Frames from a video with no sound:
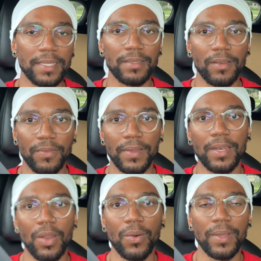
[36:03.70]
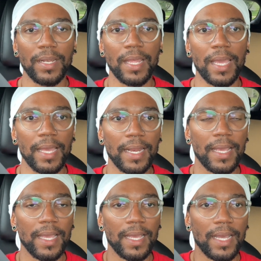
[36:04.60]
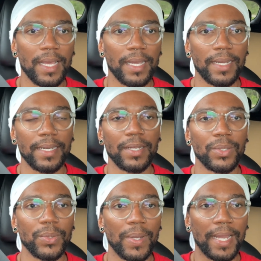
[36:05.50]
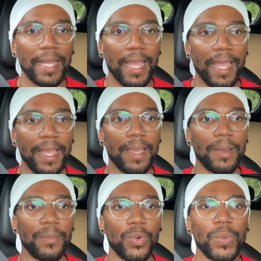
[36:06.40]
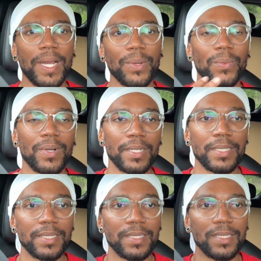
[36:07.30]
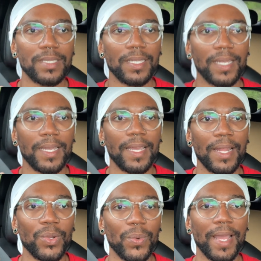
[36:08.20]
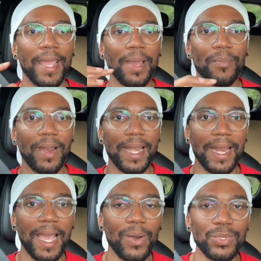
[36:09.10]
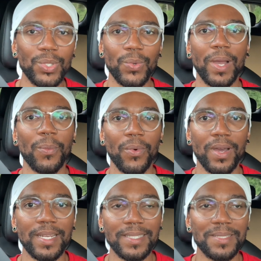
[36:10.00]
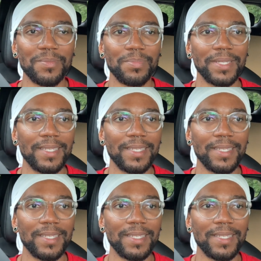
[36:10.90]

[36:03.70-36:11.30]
and knowing that who I am, who I was, and who I am right now is who I wanted to be.